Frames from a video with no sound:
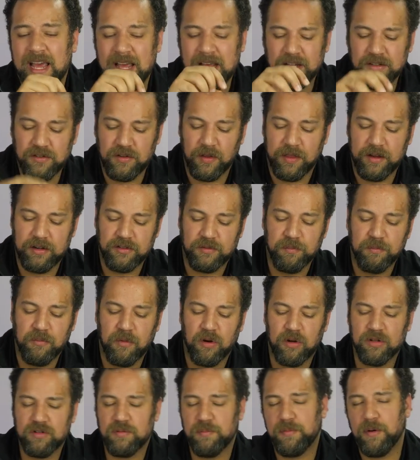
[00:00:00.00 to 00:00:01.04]
So there's
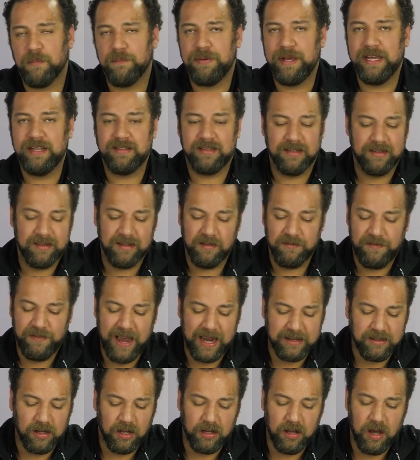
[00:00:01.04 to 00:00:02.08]
multiple pieces. In
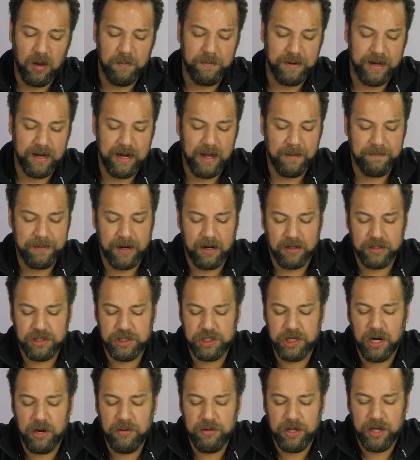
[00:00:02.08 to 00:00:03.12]
fact, I'll open it up and I'll
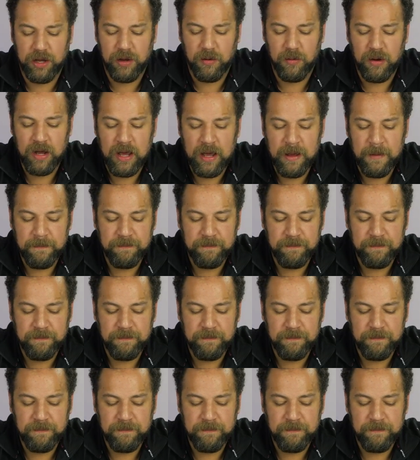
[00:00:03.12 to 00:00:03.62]
show you.